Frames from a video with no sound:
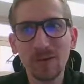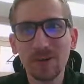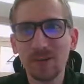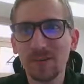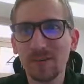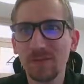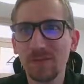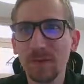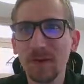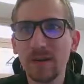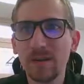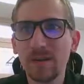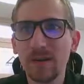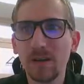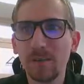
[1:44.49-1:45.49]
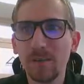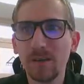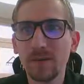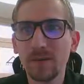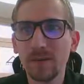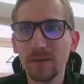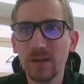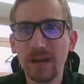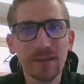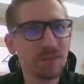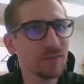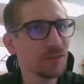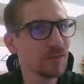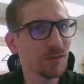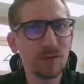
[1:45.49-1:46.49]
Remember up here where I show
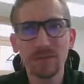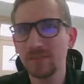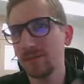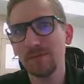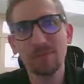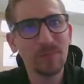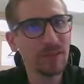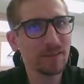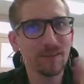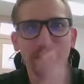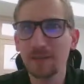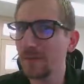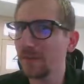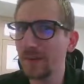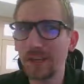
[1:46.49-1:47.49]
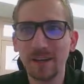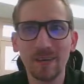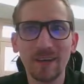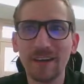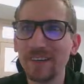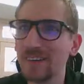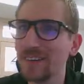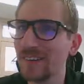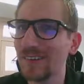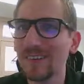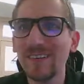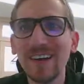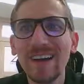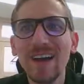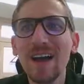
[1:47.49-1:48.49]
this in basically every video I do,
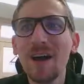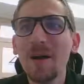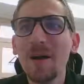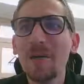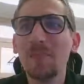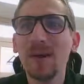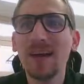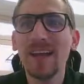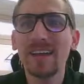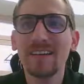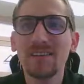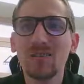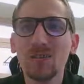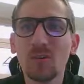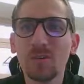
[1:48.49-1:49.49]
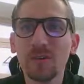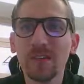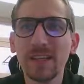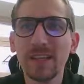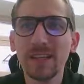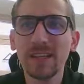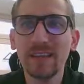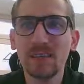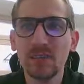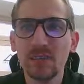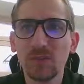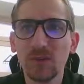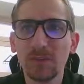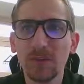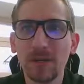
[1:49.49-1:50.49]
but normally it shows up
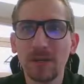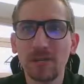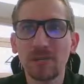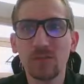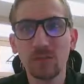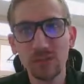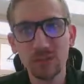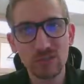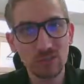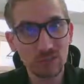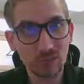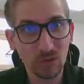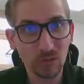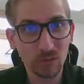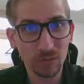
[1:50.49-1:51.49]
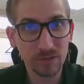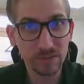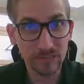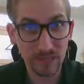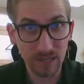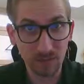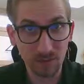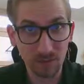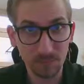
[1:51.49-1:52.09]
here, search SOLIDWORKS help.